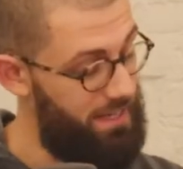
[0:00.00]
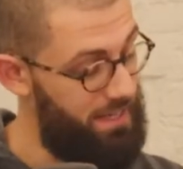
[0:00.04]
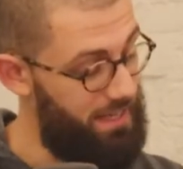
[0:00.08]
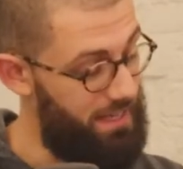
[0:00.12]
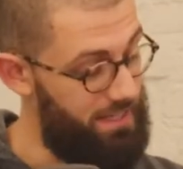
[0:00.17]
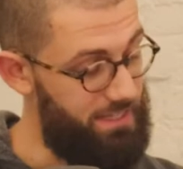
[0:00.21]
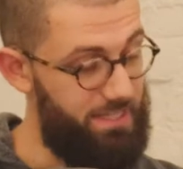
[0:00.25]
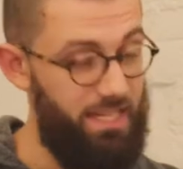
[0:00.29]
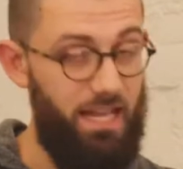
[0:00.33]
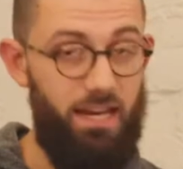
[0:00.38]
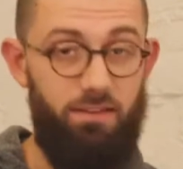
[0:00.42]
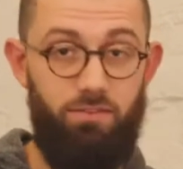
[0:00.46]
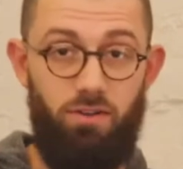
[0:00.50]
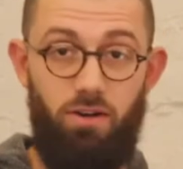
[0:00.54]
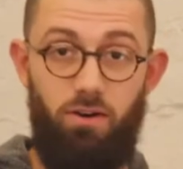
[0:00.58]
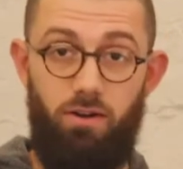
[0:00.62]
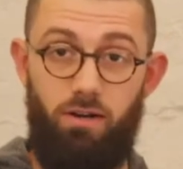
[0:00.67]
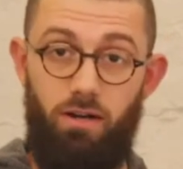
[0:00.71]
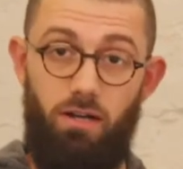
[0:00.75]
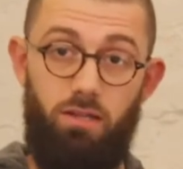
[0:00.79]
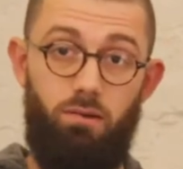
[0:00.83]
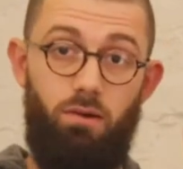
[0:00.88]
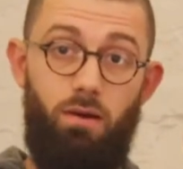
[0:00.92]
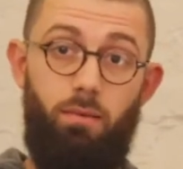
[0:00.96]
Instead of
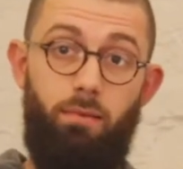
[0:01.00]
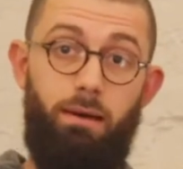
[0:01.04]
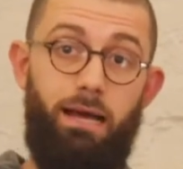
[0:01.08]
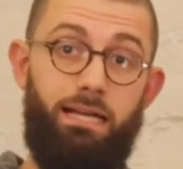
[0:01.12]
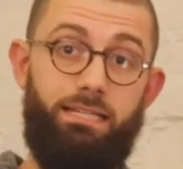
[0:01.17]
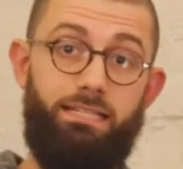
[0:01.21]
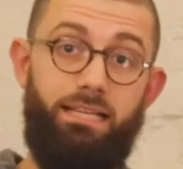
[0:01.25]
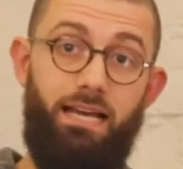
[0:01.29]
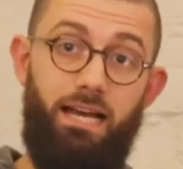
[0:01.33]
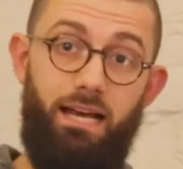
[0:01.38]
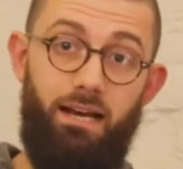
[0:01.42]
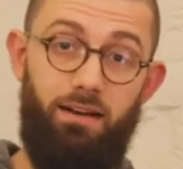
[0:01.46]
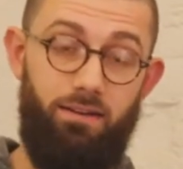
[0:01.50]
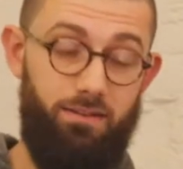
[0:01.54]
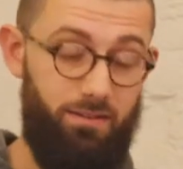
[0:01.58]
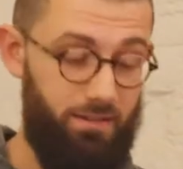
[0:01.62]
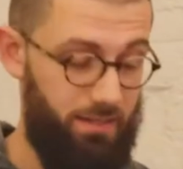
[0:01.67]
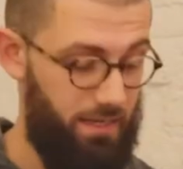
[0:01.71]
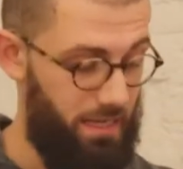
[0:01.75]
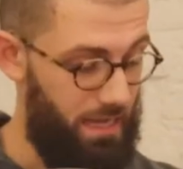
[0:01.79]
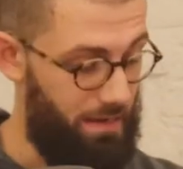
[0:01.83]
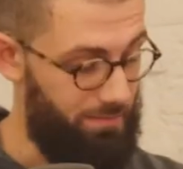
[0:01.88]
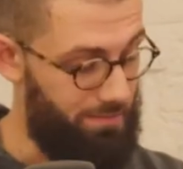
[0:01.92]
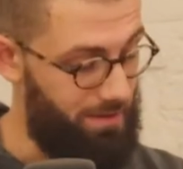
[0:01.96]
going all the way back
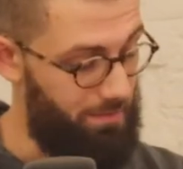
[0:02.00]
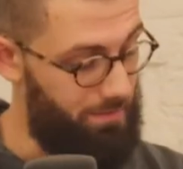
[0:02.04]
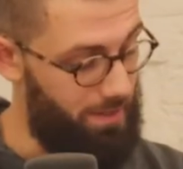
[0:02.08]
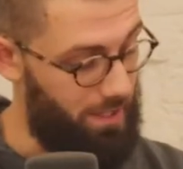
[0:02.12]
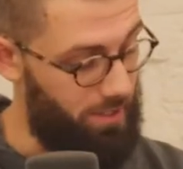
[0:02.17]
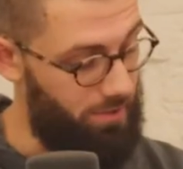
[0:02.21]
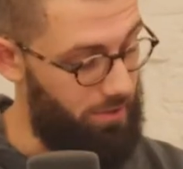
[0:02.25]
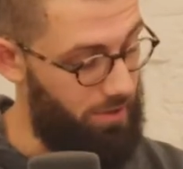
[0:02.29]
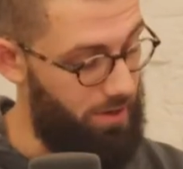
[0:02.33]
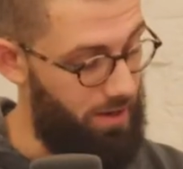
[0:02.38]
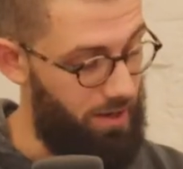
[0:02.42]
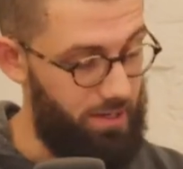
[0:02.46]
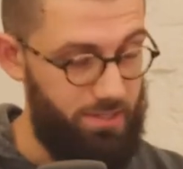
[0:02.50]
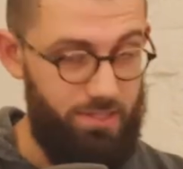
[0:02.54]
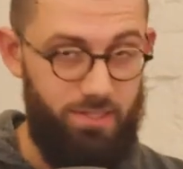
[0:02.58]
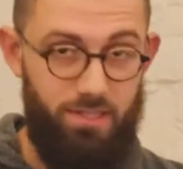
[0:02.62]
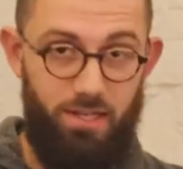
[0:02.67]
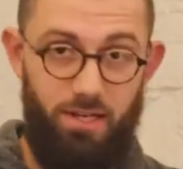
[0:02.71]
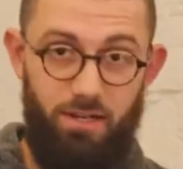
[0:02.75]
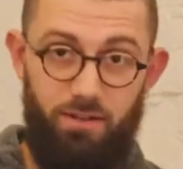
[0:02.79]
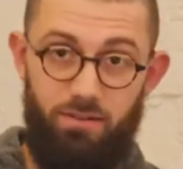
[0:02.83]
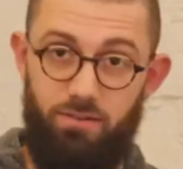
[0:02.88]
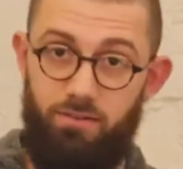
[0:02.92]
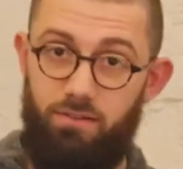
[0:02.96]
down, I'm coming across.
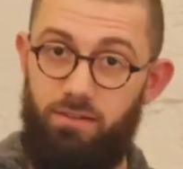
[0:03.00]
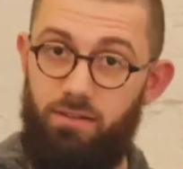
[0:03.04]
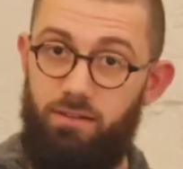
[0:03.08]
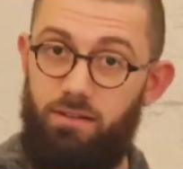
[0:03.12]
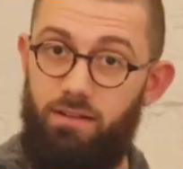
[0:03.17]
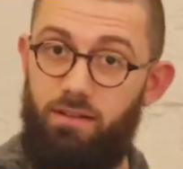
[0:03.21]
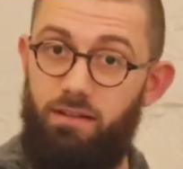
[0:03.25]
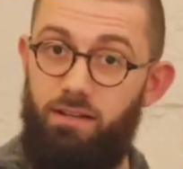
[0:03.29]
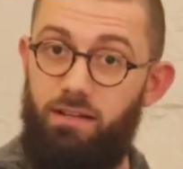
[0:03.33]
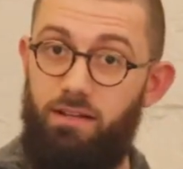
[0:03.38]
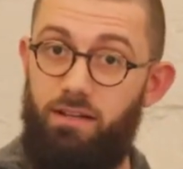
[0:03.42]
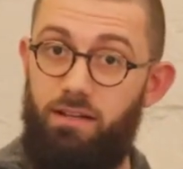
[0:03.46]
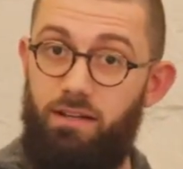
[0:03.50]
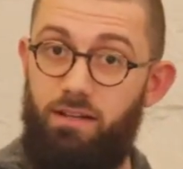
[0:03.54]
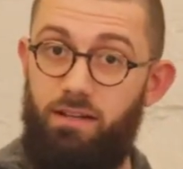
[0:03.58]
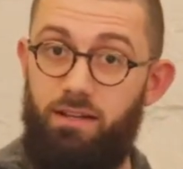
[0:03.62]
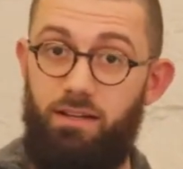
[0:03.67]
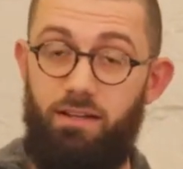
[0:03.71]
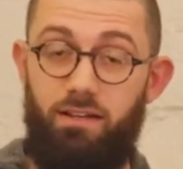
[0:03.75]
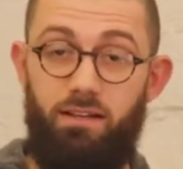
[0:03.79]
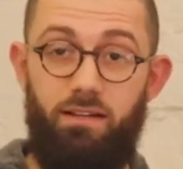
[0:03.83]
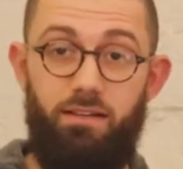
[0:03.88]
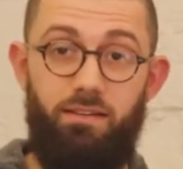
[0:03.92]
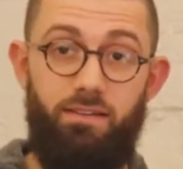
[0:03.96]
So
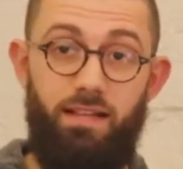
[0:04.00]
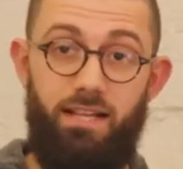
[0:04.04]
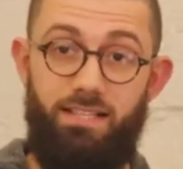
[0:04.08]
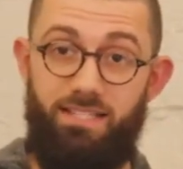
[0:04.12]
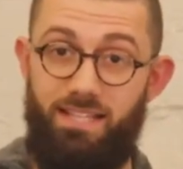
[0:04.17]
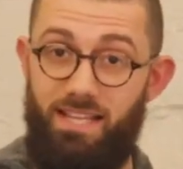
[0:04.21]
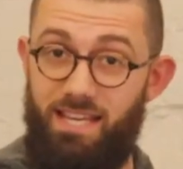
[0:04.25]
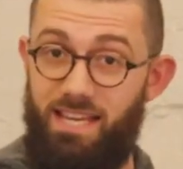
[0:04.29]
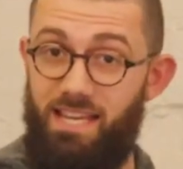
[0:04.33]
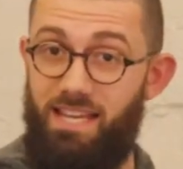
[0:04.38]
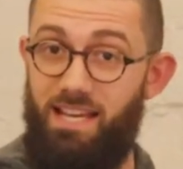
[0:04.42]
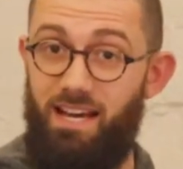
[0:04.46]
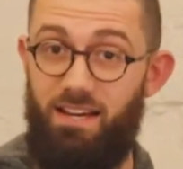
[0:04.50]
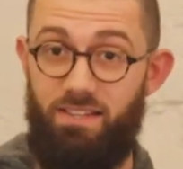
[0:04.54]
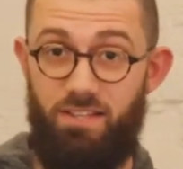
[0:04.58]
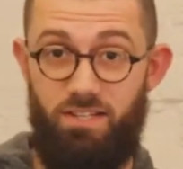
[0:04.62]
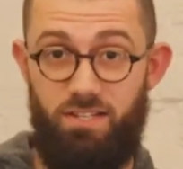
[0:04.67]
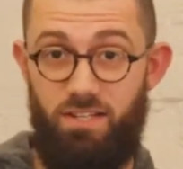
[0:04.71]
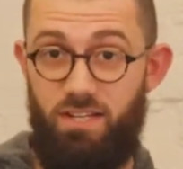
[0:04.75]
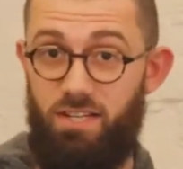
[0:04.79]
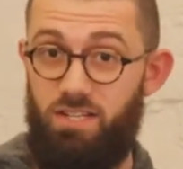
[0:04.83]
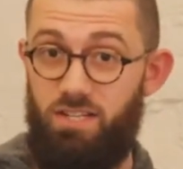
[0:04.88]
that's the E on the G